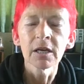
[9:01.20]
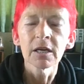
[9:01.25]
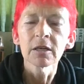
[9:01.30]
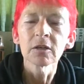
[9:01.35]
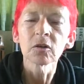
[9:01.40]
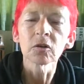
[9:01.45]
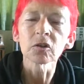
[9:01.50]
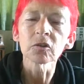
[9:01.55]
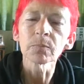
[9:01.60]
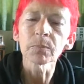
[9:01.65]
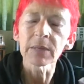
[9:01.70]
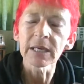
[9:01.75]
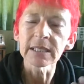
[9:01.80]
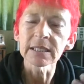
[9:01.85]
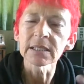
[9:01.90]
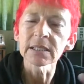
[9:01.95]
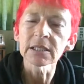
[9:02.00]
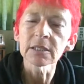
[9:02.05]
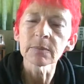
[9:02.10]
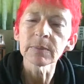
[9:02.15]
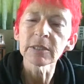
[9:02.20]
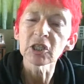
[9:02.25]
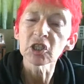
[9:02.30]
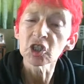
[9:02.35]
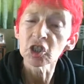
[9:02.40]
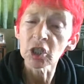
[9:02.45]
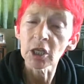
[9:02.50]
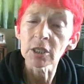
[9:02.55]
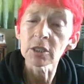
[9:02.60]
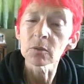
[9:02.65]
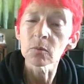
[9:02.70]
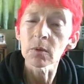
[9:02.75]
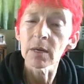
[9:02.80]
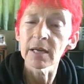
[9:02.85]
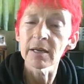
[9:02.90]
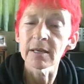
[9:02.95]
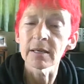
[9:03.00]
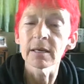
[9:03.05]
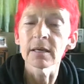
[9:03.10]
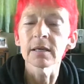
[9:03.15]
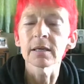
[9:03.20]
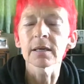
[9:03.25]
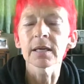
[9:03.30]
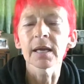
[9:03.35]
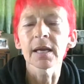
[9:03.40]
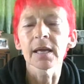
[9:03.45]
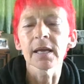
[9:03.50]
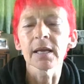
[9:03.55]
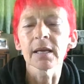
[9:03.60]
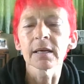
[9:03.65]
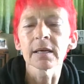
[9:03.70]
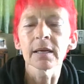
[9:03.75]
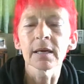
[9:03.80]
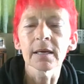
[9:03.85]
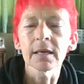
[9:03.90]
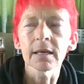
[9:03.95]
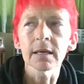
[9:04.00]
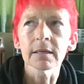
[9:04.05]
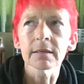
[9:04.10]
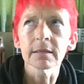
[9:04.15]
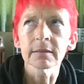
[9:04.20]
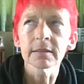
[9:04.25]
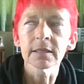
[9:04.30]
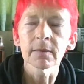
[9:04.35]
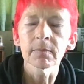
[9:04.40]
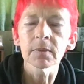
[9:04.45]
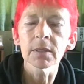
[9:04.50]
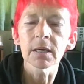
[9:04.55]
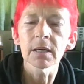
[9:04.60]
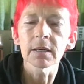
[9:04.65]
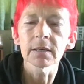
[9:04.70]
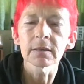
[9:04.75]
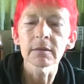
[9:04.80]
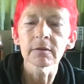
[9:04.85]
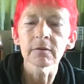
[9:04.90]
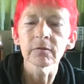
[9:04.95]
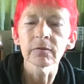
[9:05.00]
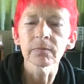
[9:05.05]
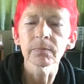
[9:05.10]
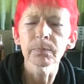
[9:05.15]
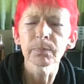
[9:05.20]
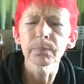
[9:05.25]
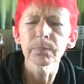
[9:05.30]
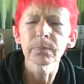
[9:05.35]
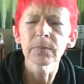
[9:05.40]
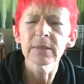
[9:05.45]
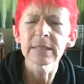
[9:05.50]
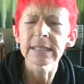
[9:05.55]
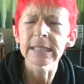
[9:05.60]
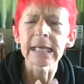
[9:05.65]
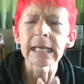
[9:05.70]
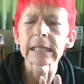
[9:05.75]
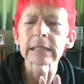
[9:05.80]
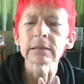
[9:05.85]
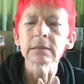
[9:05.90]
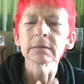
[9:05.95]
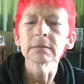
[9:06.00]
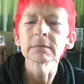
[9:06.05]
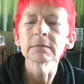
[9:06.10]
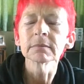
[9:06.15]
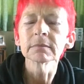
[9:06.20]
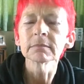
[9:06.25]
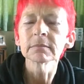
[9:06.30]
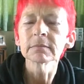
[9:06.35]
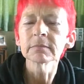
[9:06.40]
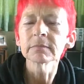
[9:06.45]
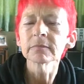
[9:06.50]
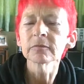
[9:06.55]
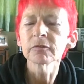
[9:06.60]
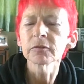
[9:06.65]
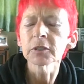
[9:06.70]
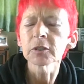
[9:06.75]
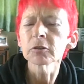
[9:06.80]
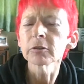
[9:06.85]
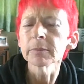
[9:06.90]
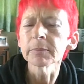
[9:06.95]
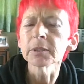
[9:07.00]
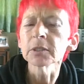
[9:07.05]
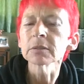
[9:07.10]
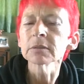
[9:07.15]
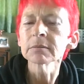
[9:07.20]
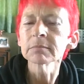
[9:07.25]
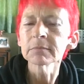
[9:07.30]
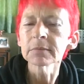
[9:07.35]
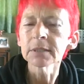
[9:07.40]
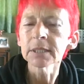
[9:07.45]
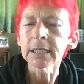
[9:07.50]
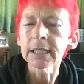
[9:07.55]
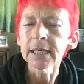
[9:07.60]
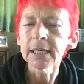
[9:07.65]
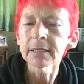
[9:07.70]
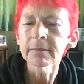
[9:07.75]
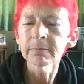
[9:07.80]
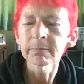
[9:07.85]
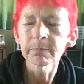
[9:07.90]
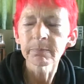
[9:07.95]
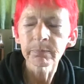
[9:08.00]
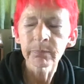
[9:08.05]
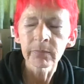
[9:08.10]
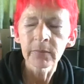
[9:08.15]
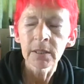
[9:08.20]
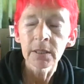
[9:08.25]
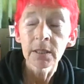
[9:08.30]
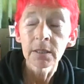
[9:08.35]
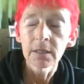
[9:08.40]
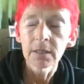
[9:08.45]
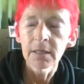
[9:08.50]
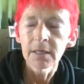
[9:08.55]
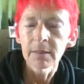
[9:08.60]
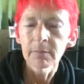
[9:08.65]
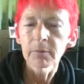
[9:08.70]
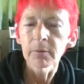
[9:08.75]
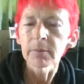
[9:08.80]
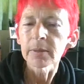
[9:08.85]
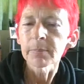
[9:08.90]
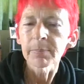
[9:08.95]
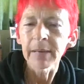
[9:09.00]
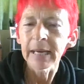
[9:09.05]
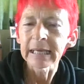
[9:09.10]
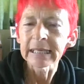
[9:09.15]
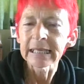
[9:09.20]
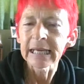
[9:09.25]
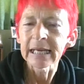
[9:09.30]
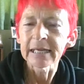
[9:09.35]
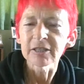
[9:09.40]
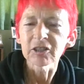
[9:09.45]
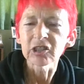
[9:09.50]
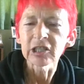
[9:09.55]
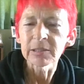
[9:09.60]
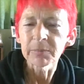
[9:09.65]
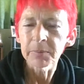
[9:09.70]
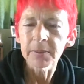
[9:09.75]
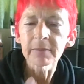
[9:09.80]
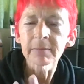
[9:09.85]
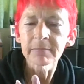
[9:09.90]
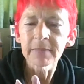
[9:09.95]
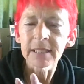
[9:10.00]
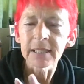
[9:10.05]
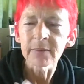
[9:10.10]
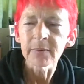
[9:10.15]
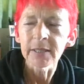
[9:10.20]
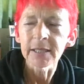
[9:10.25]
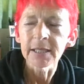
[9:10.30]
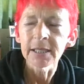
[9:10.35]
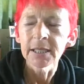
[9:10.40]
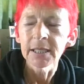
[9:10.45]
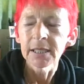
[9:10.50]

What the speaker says: not places to be shut away, okay, like some kind of cell for a criminal, okay? Probably a bad analogy, but anyway.